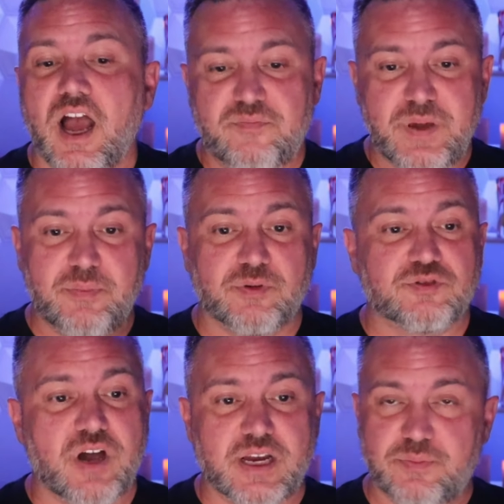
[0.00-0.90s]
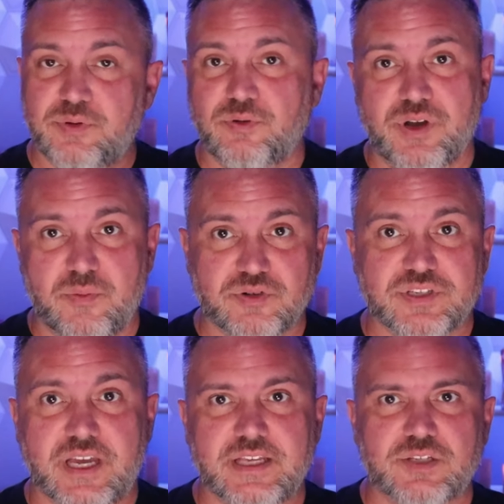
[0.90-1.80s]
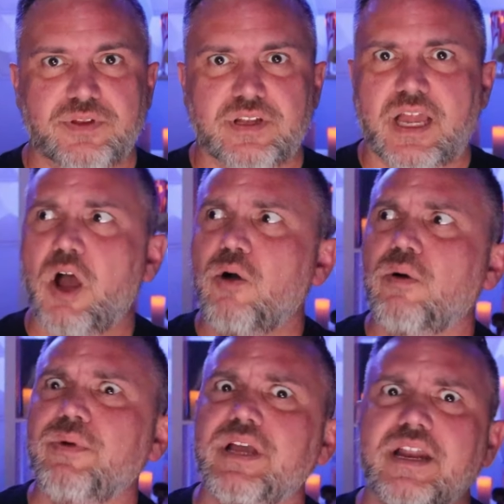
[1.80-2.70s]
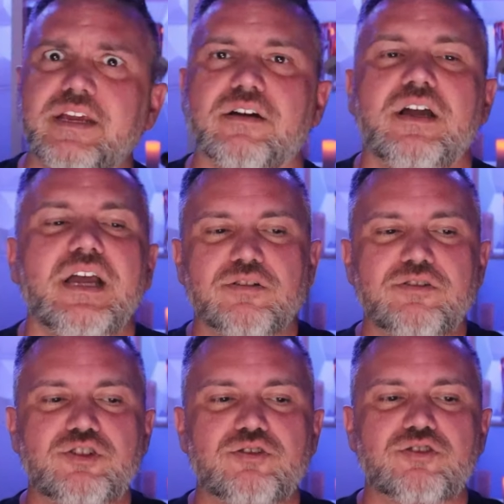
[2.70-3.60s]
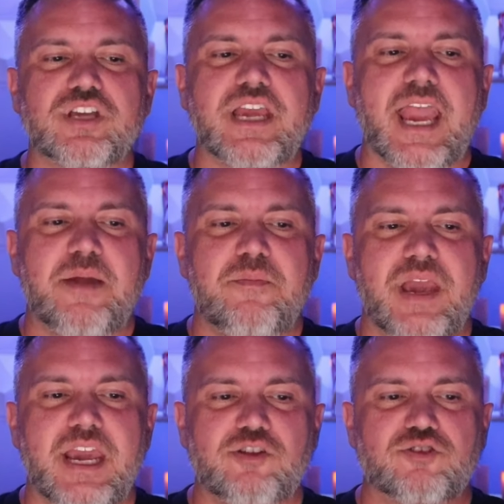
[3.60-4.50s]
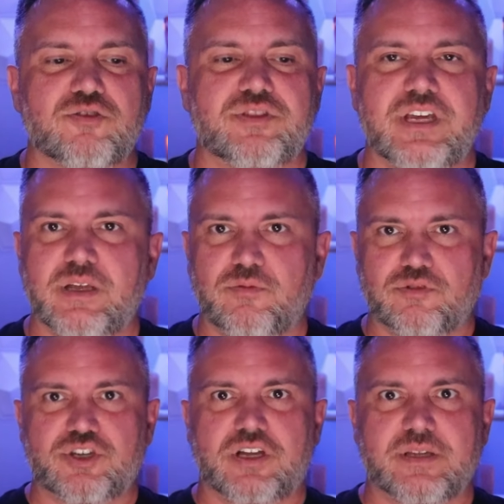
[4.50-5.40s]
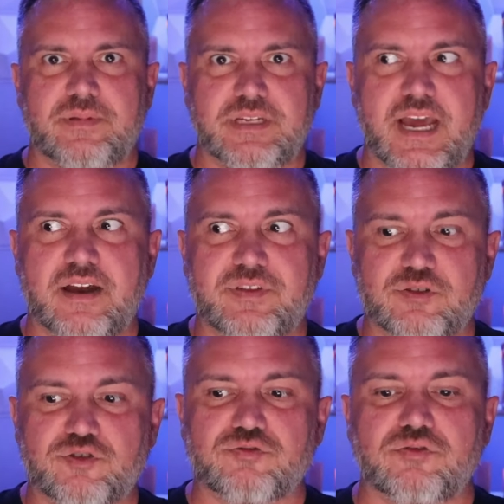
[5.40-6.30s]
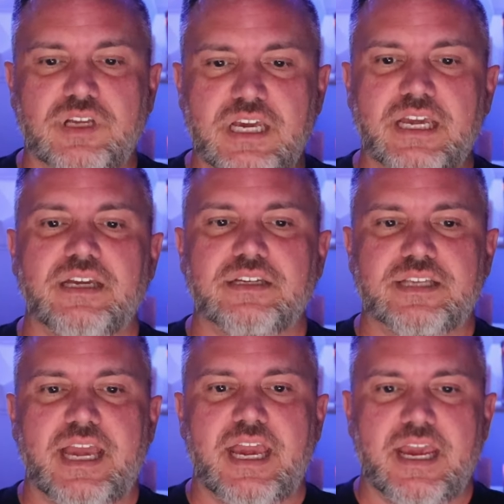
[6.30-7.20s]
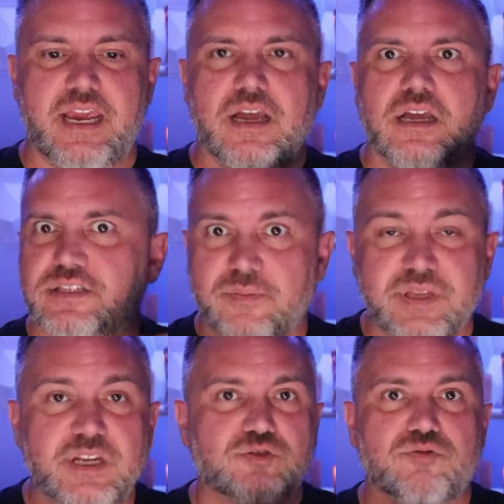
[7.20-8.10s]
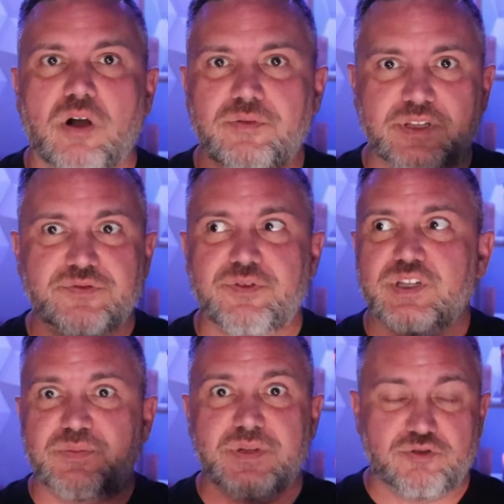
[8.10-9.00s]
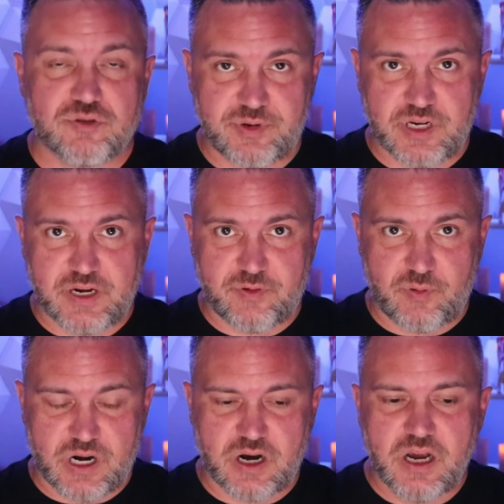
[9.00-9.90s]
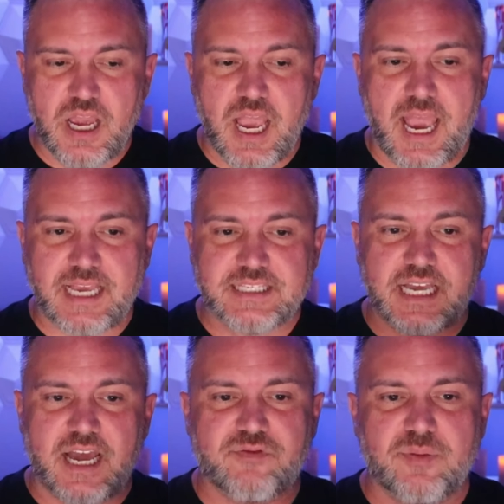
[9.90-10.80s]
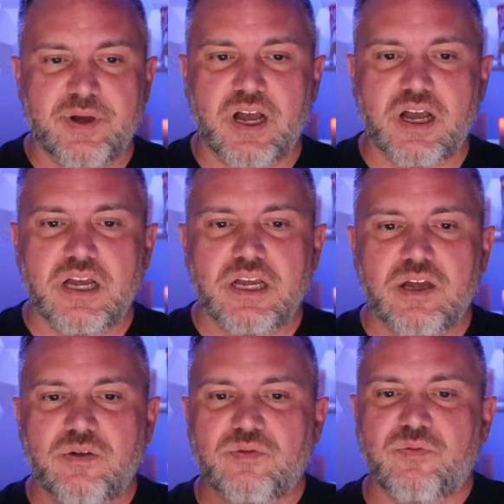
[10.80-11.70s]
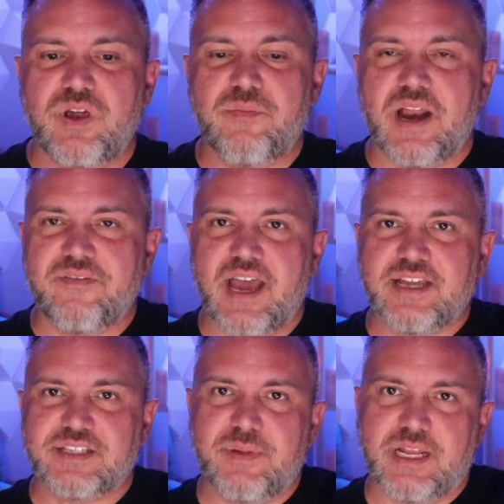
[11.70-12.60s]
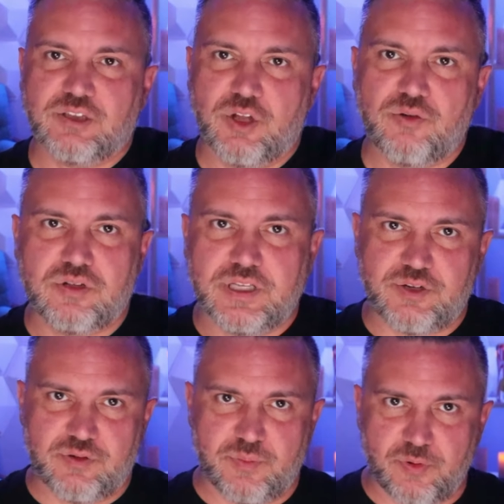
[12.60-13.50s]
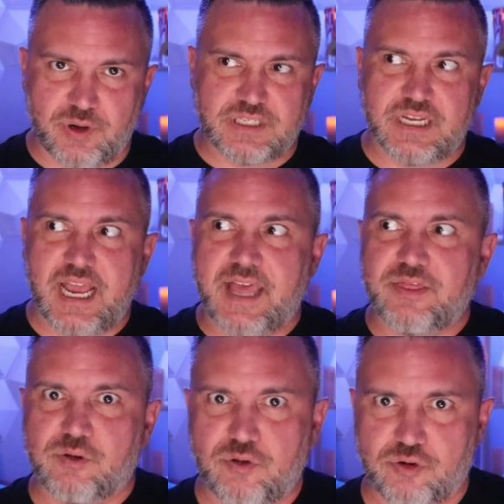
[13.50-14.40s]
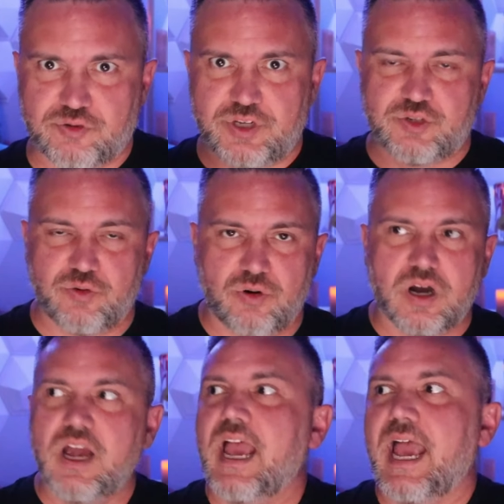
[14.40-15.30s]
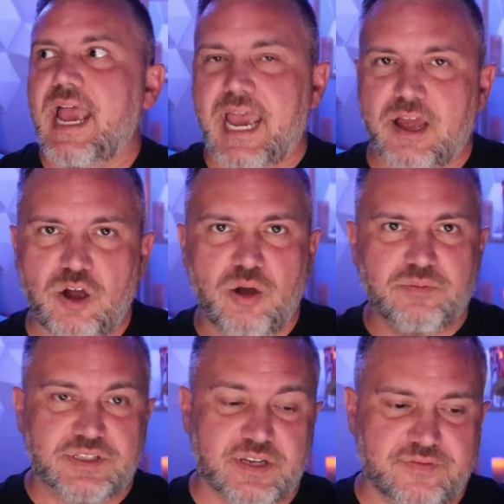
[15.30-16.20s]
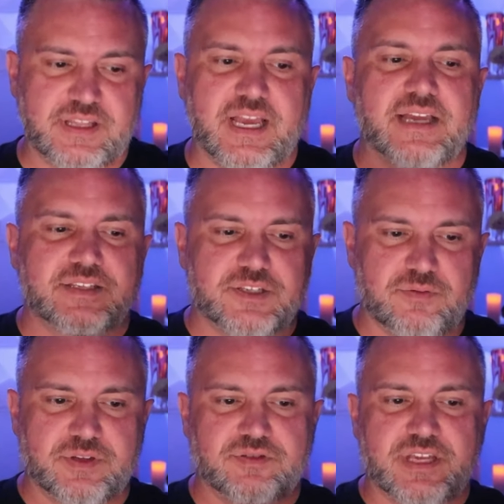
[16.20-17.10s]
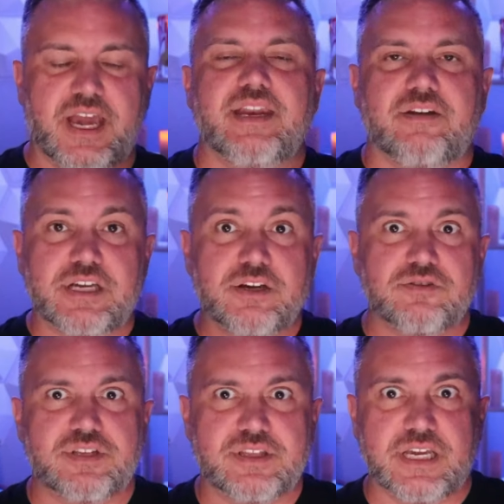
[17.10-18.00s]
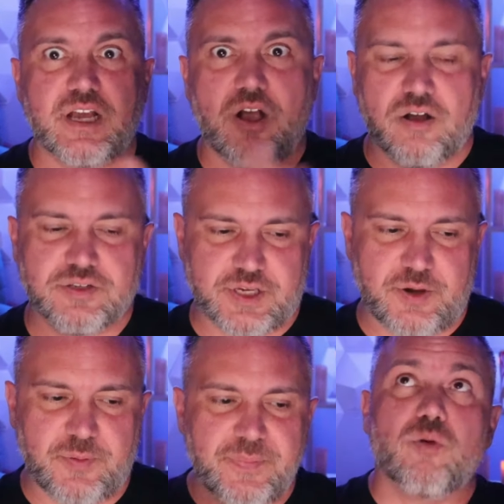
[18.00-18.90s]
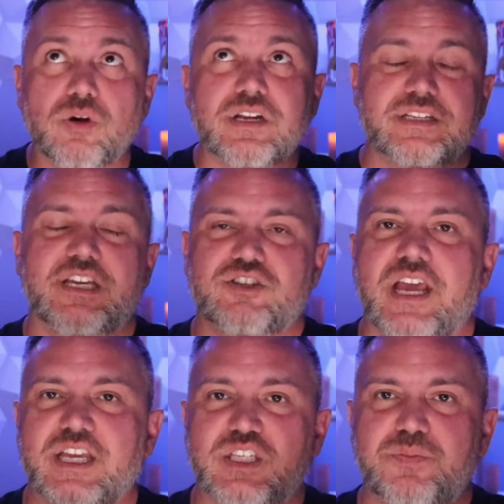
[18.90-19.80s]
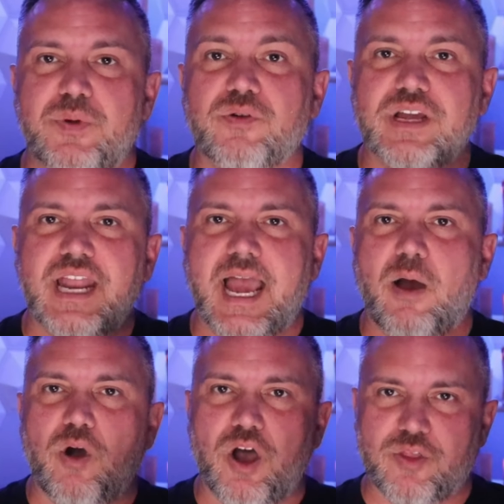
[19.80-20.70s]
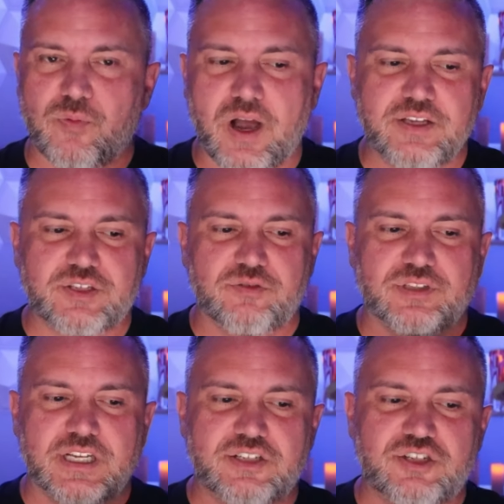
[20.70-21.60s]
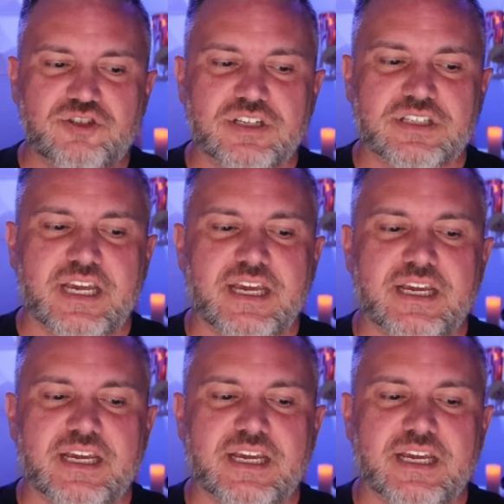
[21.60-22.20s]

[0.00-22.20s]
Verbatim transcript: Of people trying to pull numbers like this where they're like, oh, well, we got it here. There's usually a major thing that will shut something down if there truly is a something that's wrong with this food has been distributed everywhere, aside from a we might have had somebody locally do a poison at the grocery store, at home, stuff like that. So there's that. Now, here's the thing also an organization has spoken out otherwise. So let's just